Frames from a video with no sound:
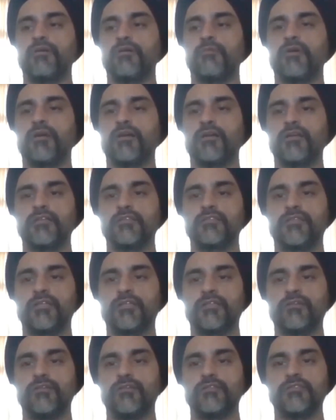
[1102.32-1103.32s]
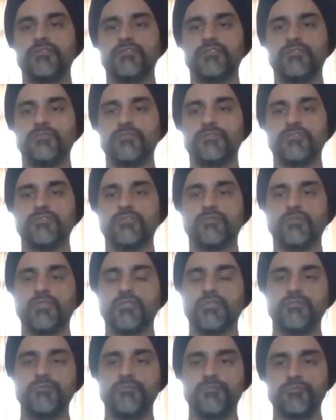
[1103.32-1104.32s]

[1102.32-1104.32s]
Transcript: marketing technology and solutions over there.